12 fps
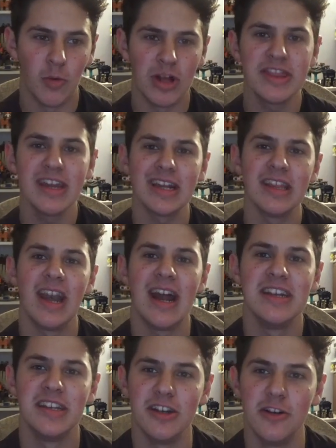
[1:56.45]
one thing that
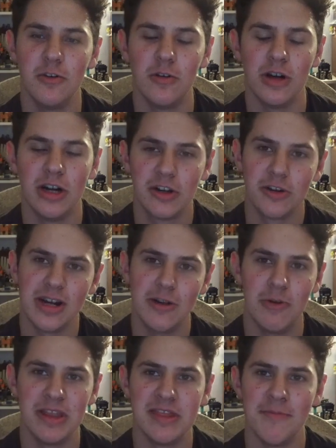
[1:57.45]
I do agree
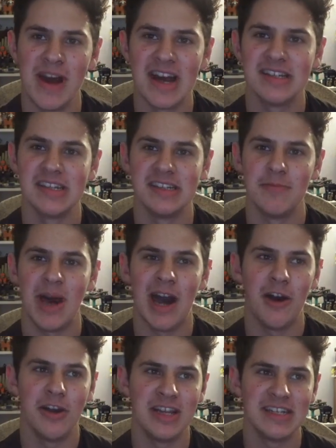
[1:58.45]
with the masses
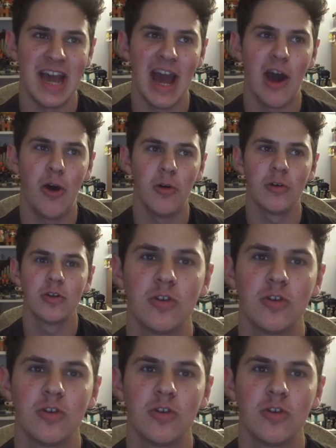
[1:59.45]
about is how